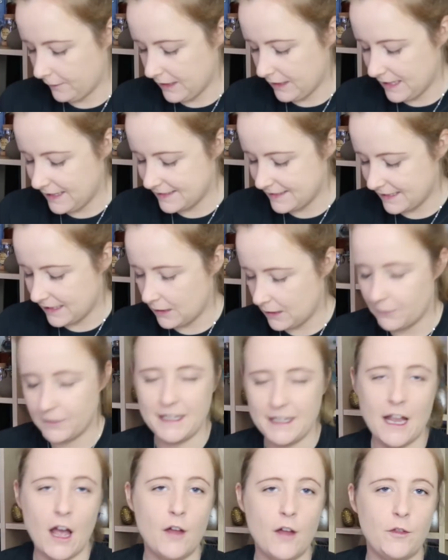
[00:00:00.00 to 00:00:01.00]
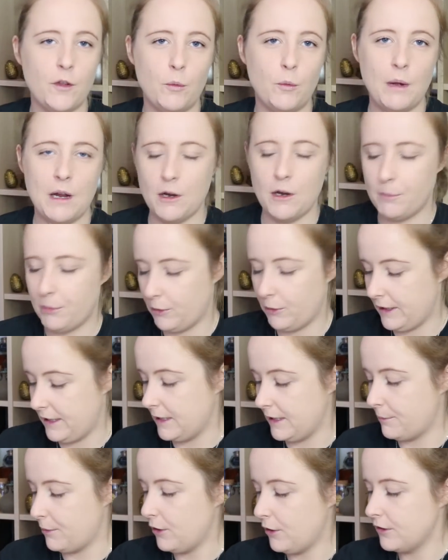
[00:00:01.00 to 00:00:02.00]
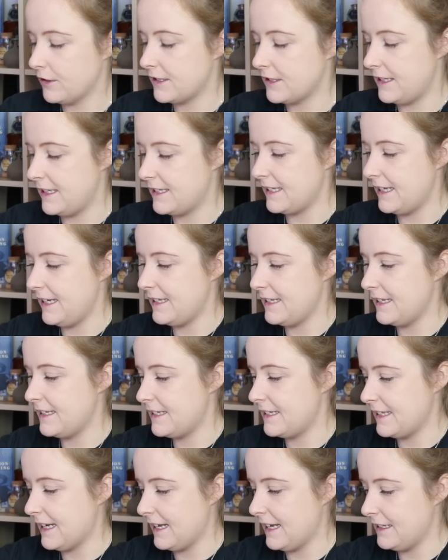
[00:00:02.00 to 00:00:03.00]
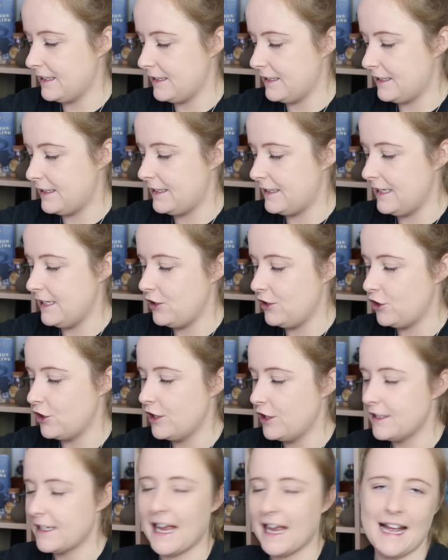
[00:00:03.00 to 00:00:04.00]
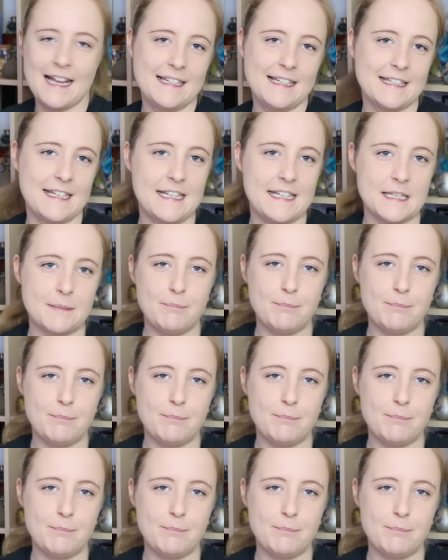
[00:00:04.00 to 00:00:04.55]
Okay, let's get out the other wearable in the box. is a standard t-shirt and it's